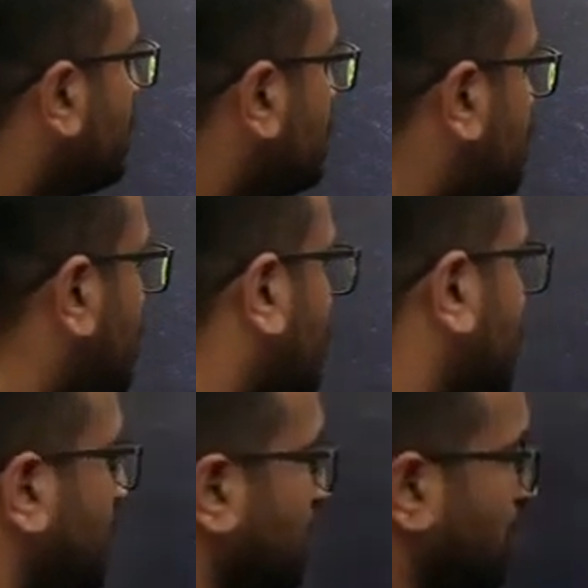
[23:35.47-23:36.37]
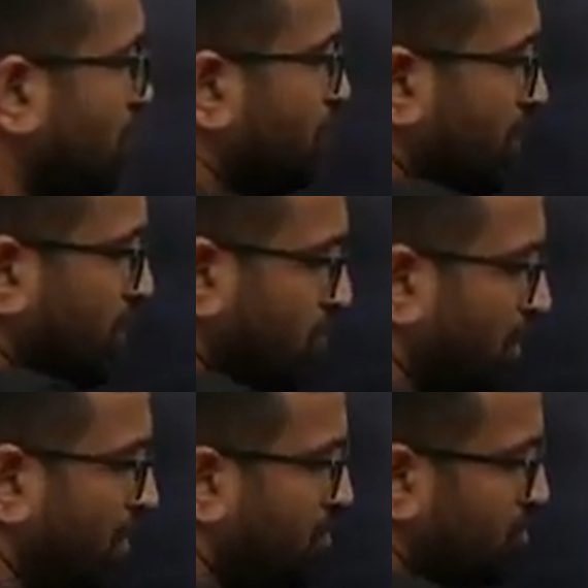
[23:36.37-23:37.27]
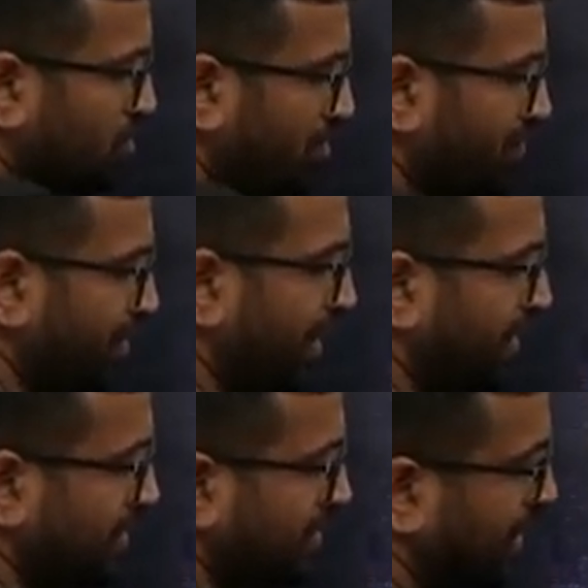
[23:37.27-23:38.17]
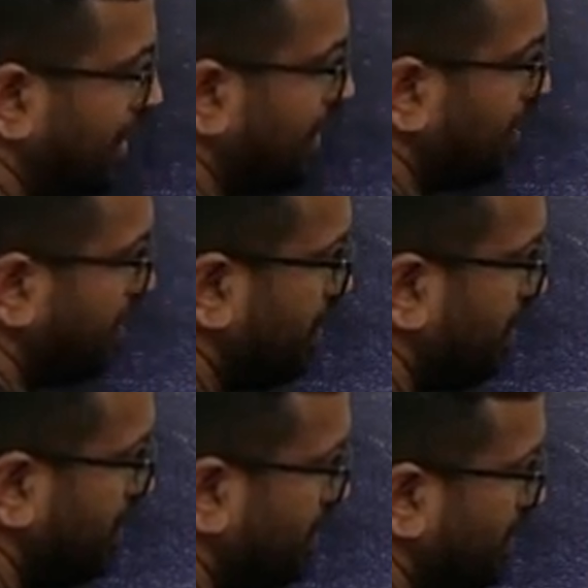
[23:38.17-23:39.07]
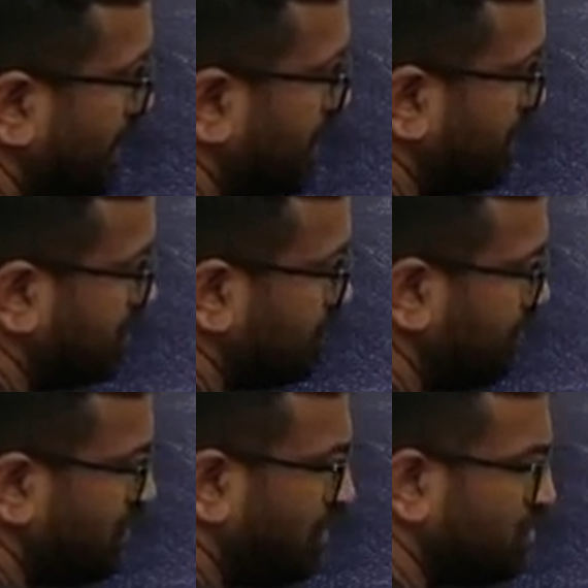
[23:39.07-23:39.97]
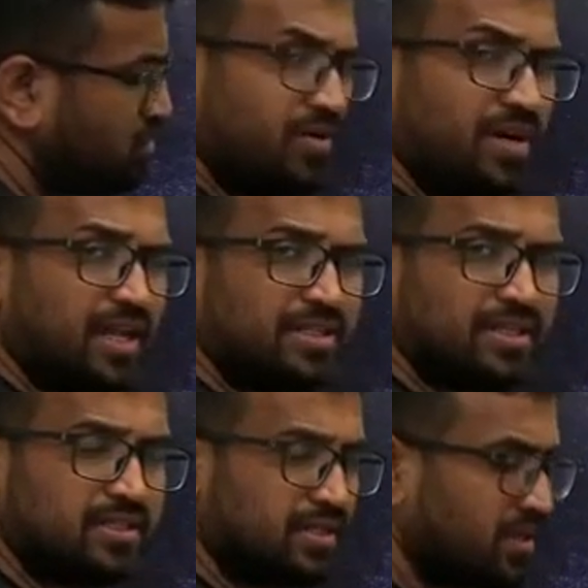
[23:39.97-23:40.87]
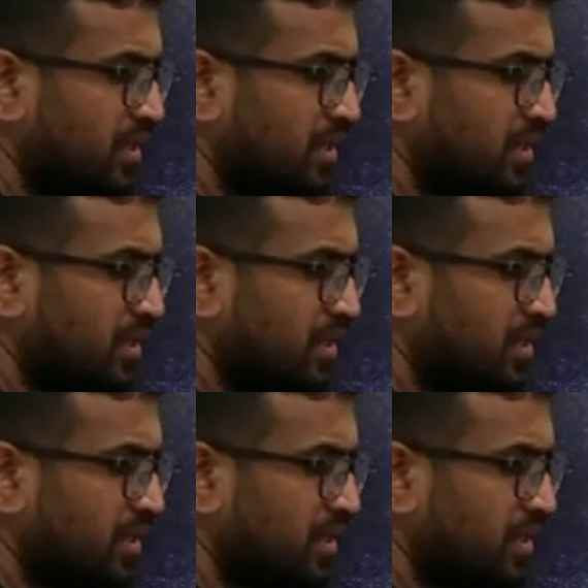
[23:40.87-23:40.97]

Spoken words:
So we know how to solve it like this, right? Like this. We know how to solve it like this.